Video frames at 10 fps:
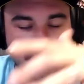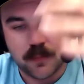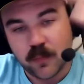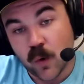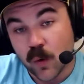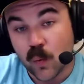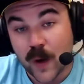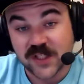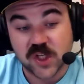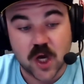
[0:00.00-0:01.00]

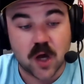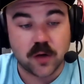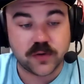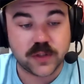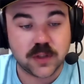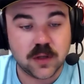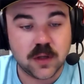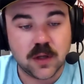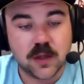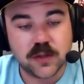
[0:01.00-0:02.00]
West Coast.
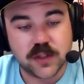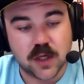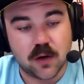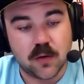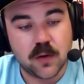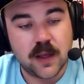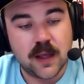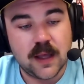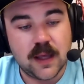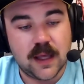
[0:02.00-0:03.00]
So
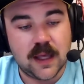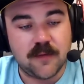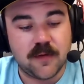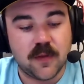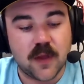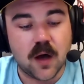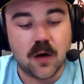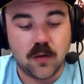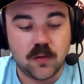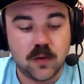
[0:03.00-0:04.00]
even
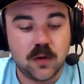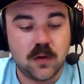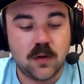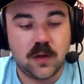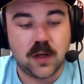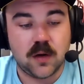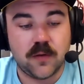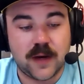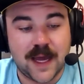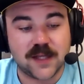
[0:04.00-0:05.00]
though the
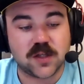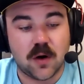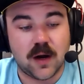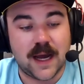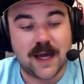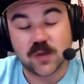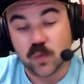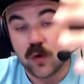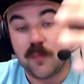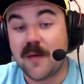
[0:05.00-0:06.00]
NASCAR guys
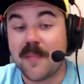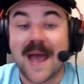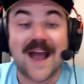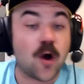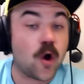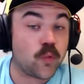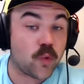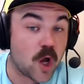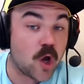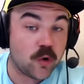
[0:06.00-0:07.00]
will be back on
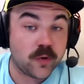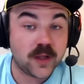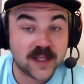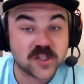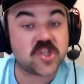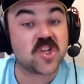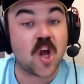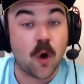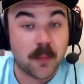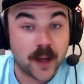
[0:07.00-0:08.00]
road in
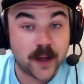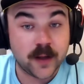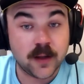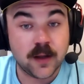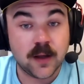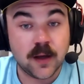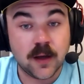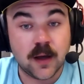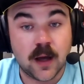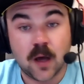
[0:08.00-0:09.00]
Sonoma,
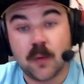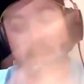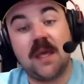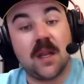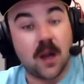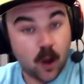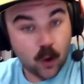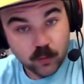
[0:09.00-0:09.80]
I'll be at home